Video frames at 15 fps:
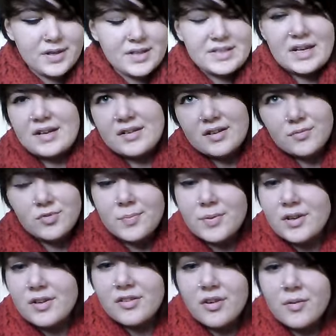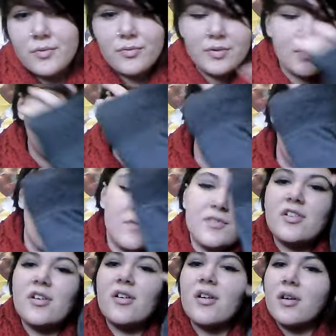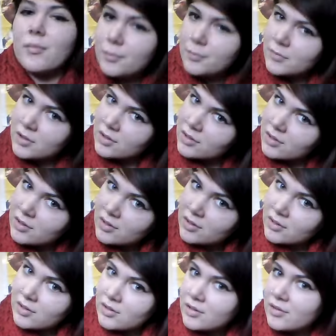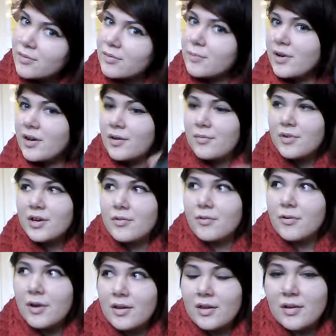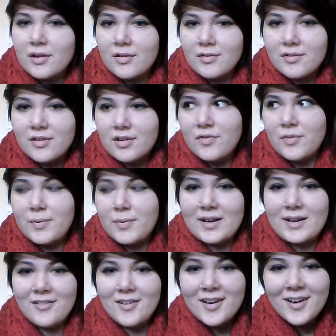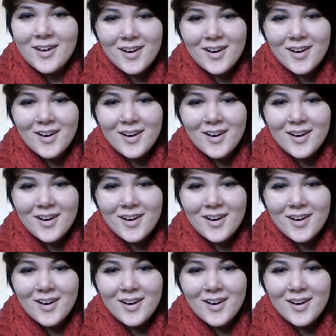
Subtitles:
my dad came to pick us up, so we didn't really have the time. But I really regret that now, because I love the Blackout.